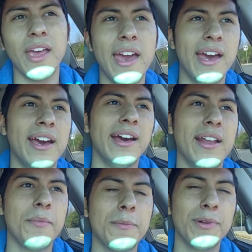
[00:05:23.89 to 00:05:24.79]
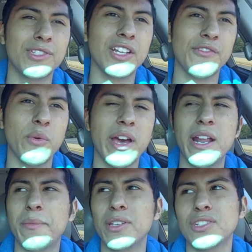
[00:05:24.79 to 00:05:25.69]
and I'm gonna put stuff
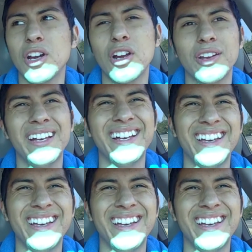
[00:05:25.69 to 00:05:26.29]
away I'm gonna start